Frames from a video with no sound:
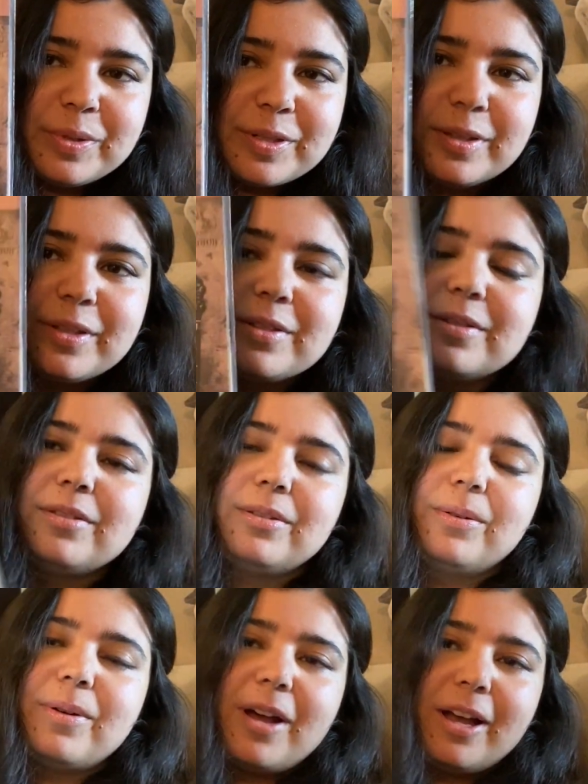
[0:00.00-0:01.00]
to listen
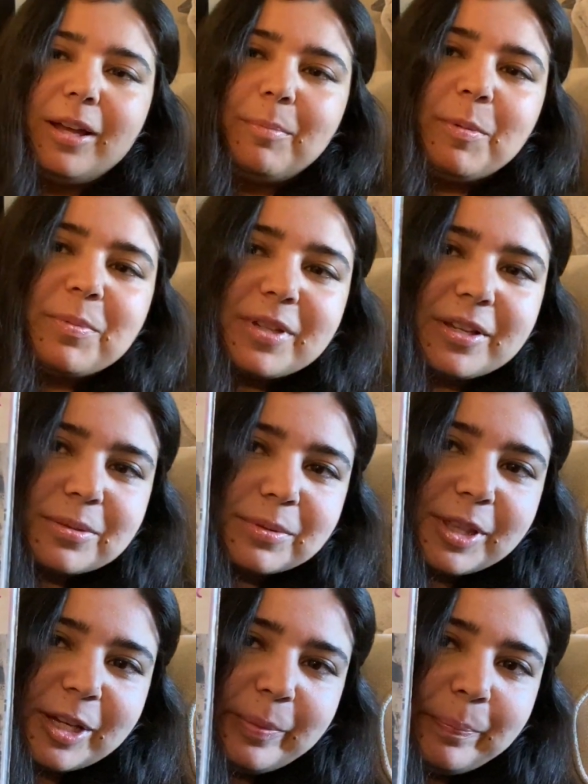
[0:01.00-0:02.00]
to. I'm obsessed with
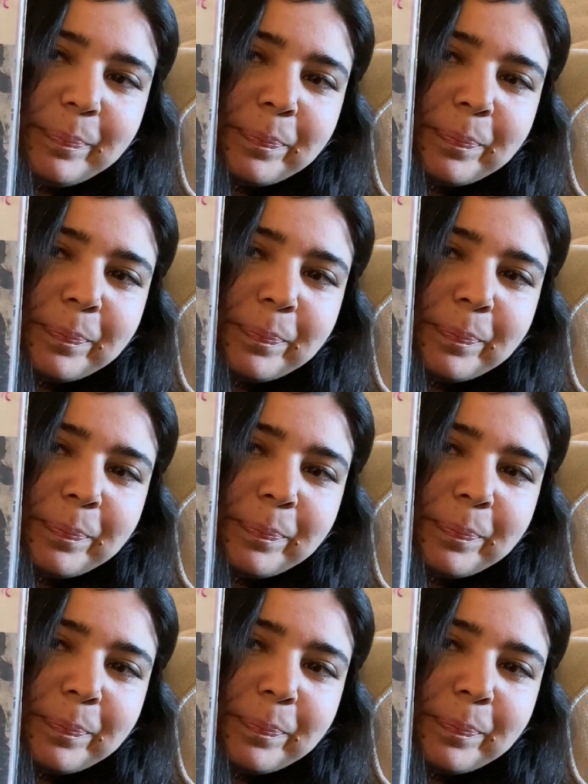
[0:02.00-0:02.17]
them,